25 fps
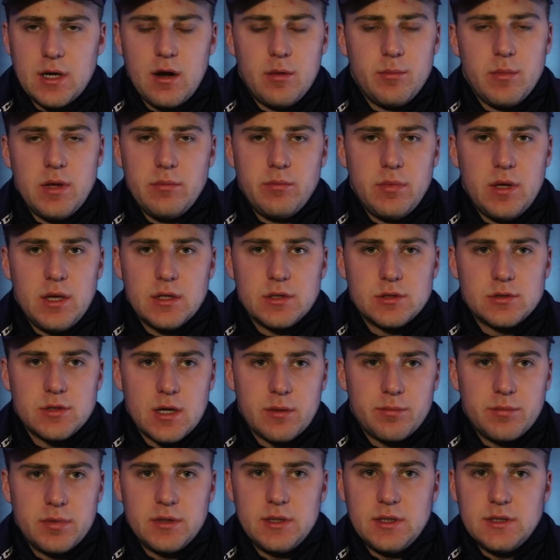I don't mean being
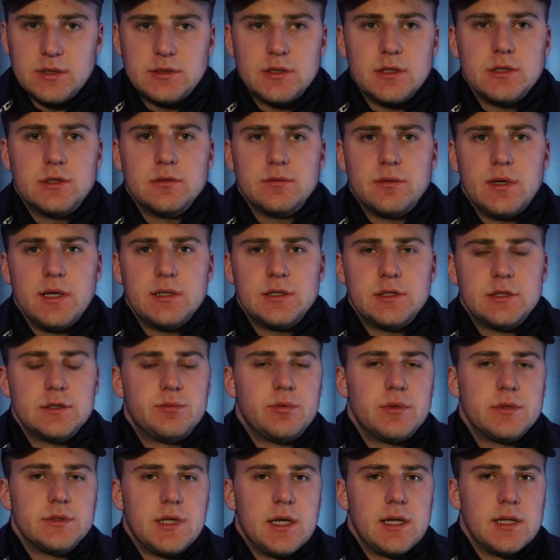tricked, but these
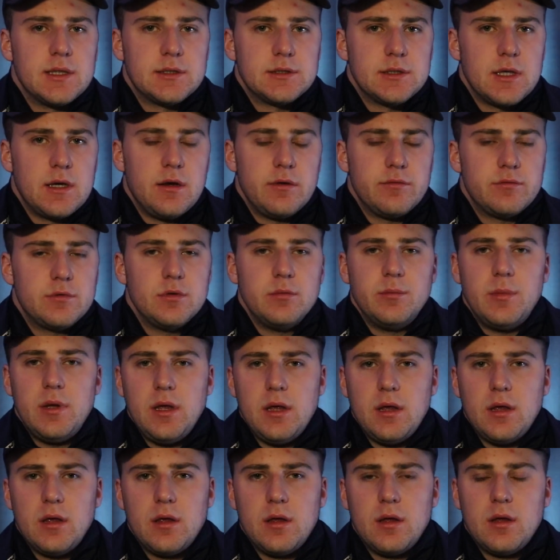situations present itself to
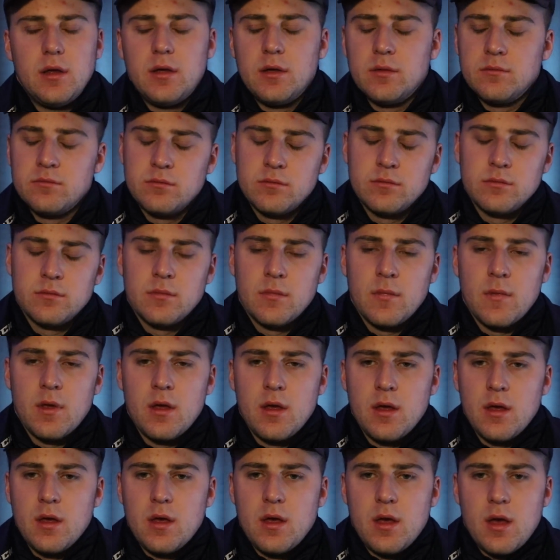me.
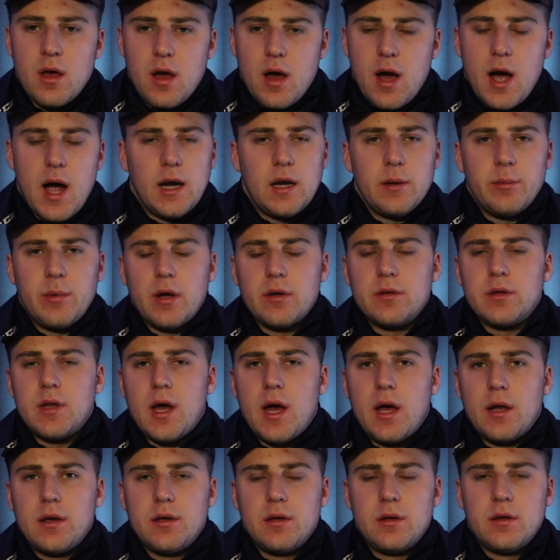I ain't about
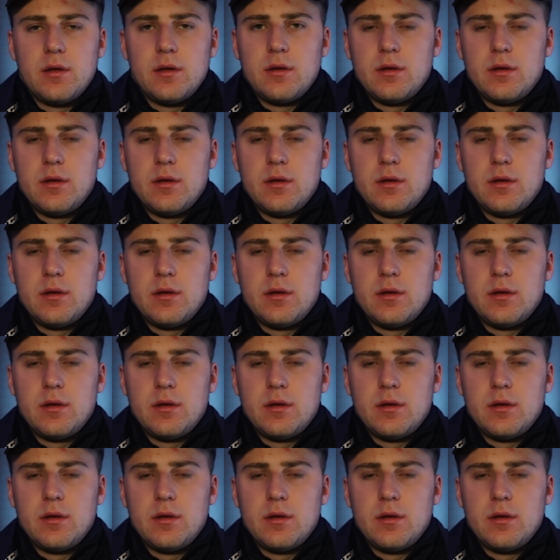that.